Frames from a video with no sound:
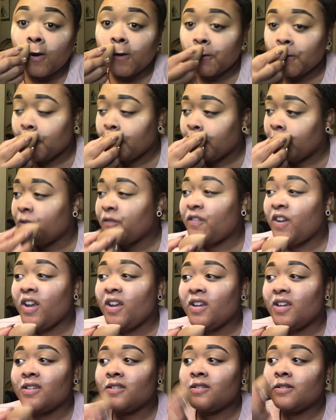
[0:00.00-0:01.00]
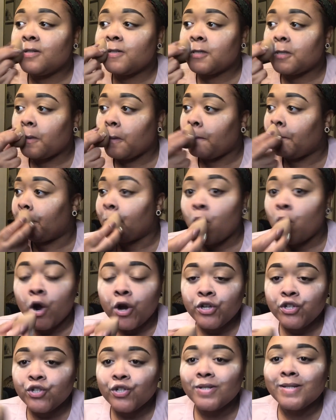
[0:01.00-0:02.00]
Her birthday is
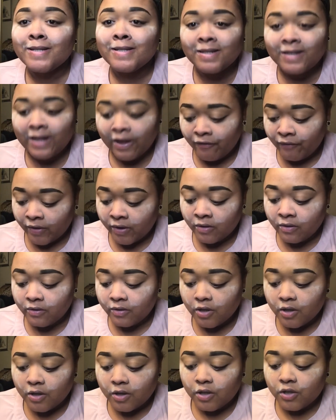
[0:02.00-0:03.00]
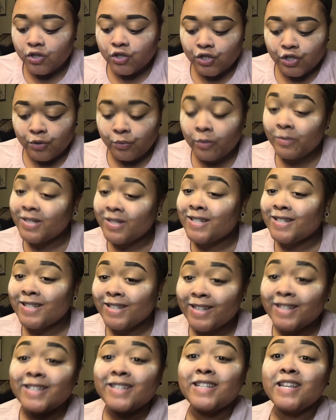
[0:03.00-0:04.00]
March 7th. She will be
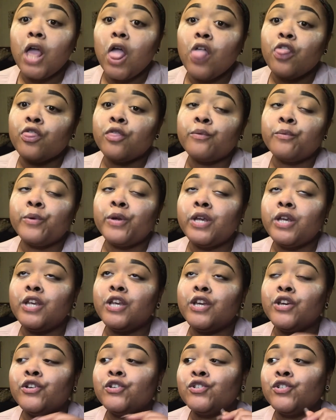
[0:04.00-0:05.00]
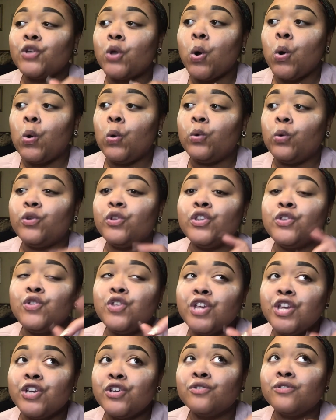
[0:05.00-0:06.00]
63 years
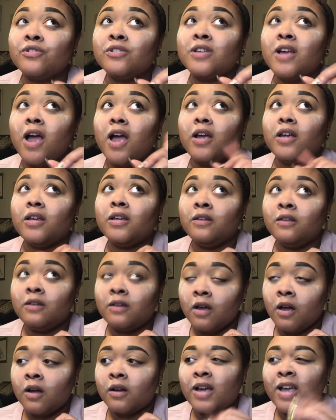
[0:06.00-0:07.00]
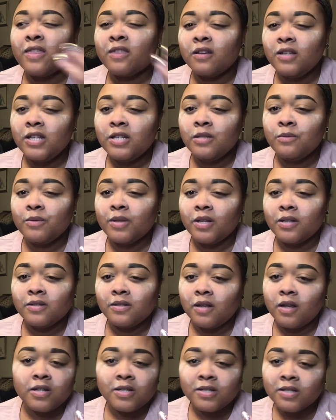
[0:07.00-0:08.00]
young. I think that's what they
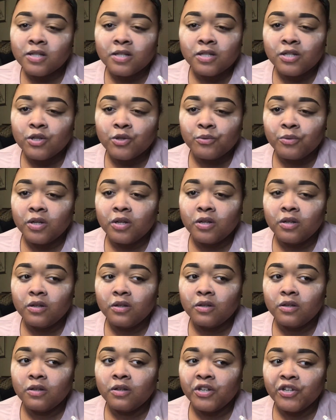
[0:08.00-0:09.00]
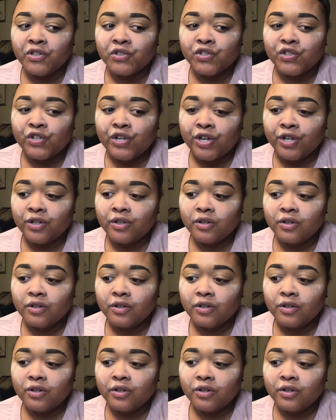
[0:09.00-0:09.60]
say. 63 years young.